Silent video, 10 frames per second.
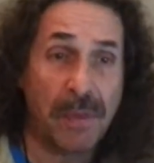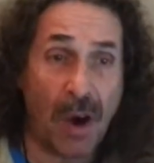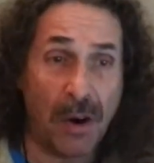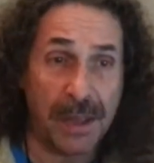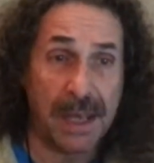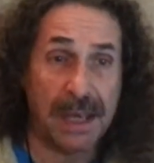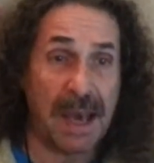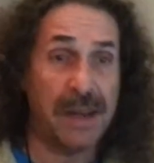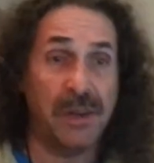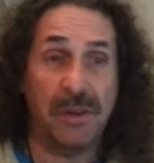are the
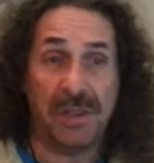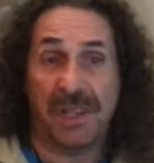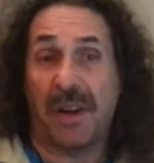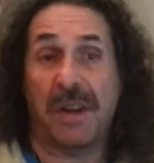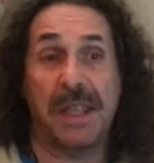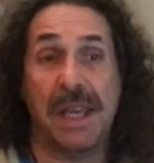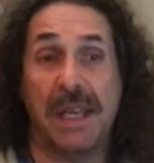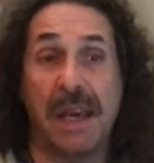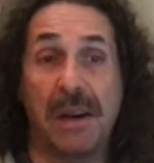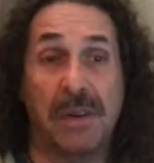end users, i.e.
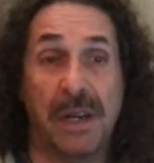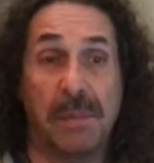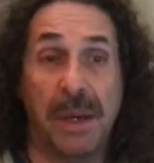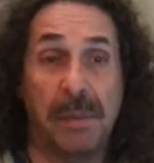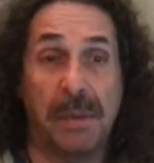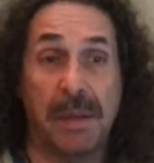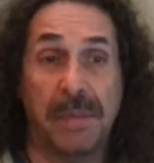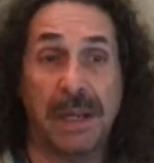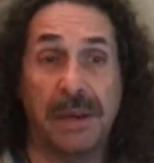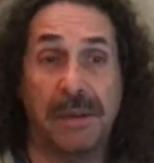the elderly people
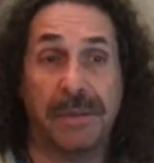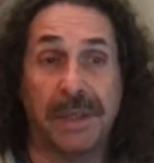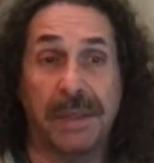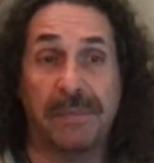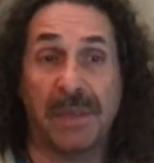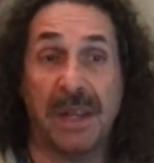themselves.